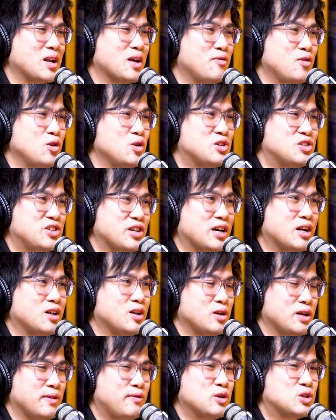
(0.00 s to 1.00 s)
but if you
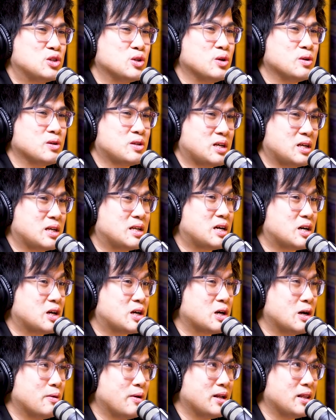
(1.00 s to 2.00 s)
sold
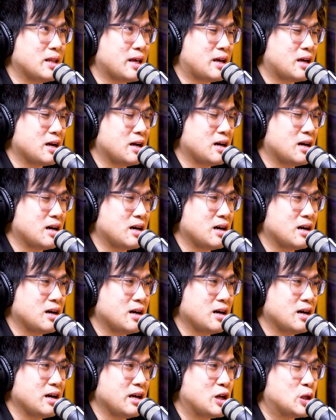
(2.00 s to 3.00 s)
like
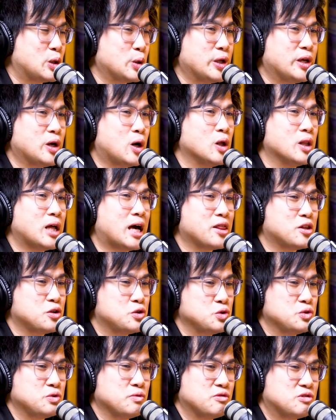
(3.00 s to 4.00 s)
including all the
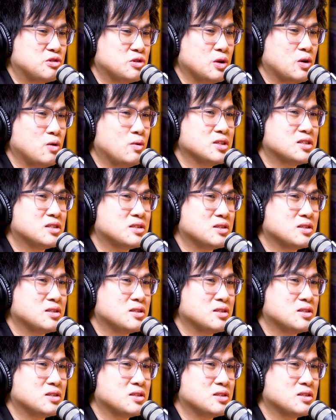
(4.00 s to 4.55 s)
other shoes you sold.